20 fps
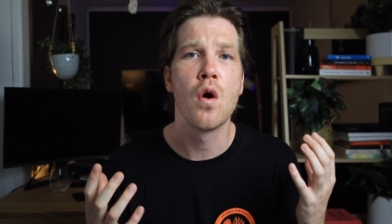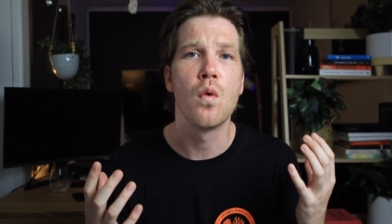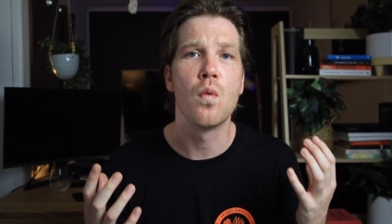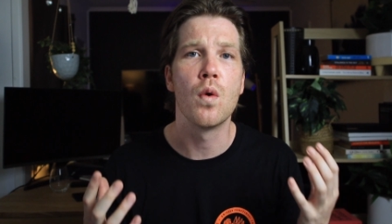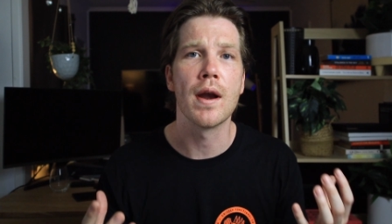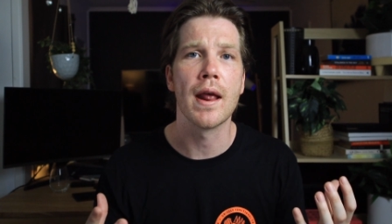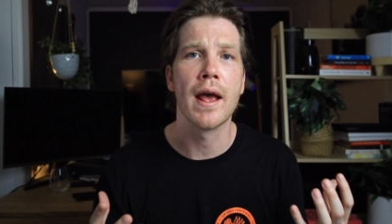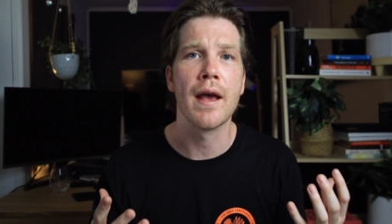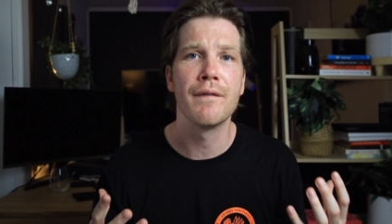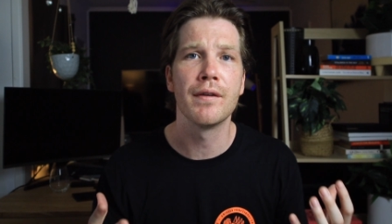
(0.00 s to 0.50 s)

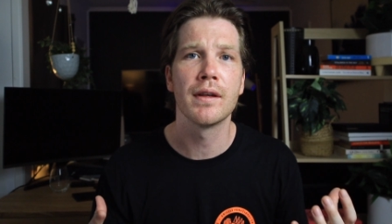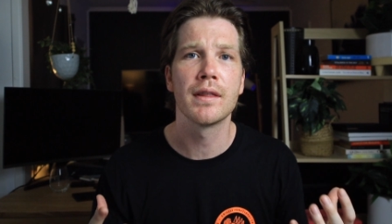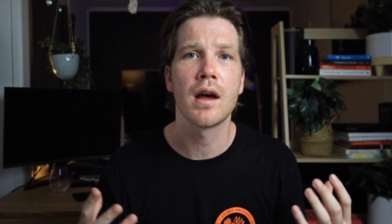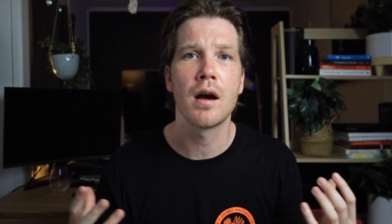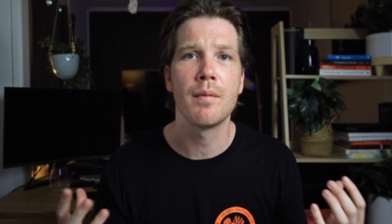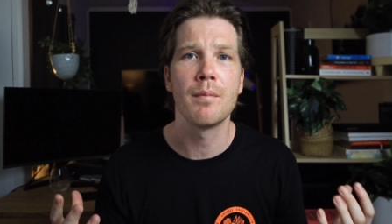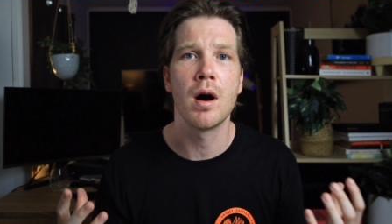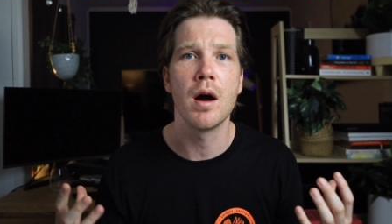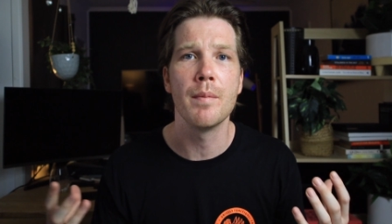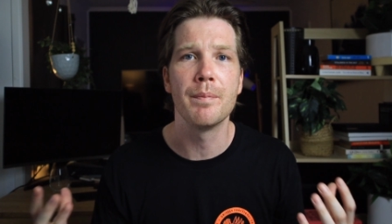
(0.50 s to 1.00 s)
whatever
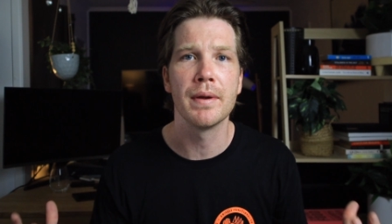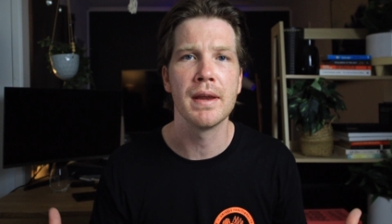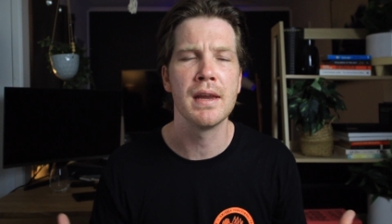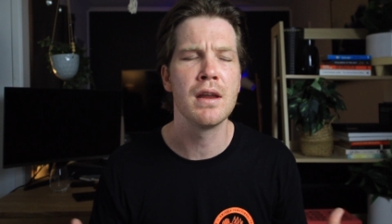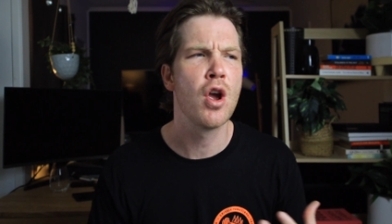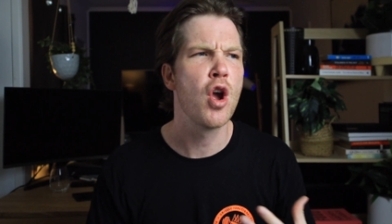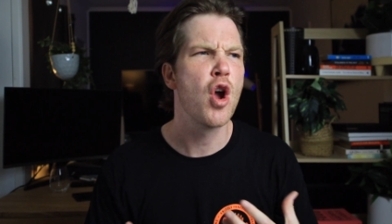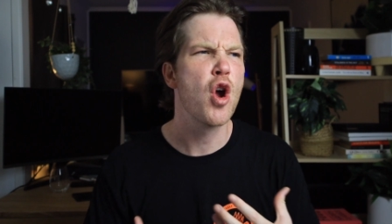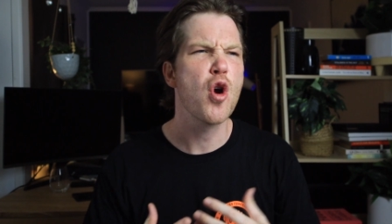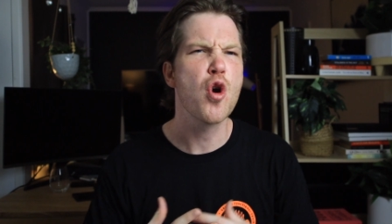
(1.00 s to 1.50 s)
that might
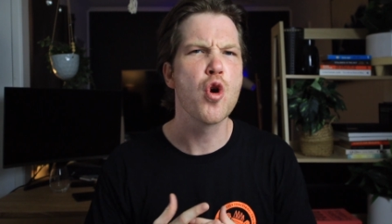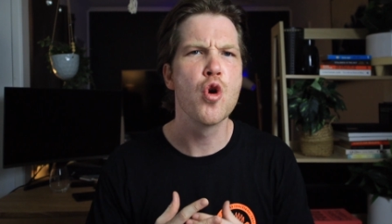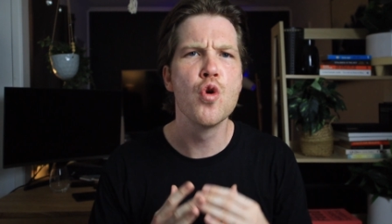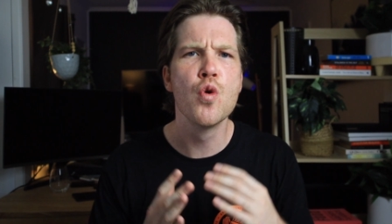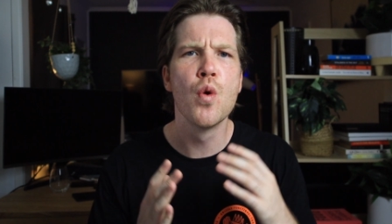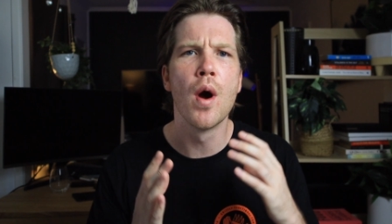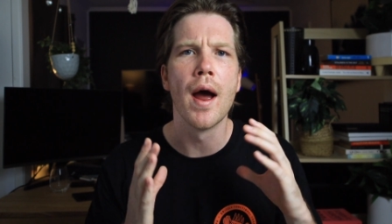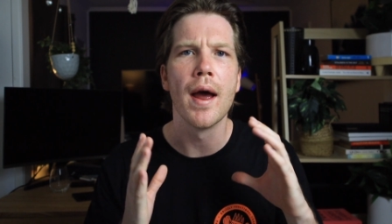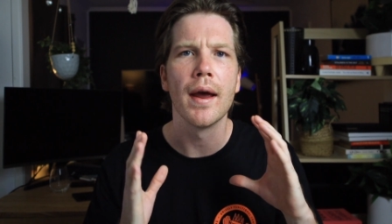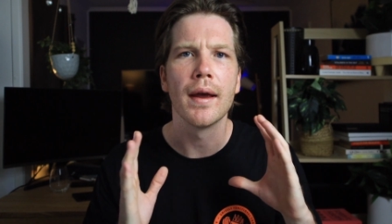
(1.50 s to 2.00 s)
be,
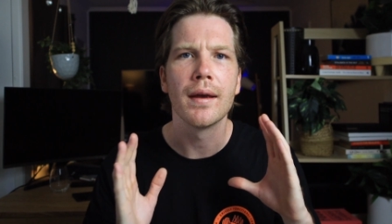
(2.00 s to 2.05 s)
who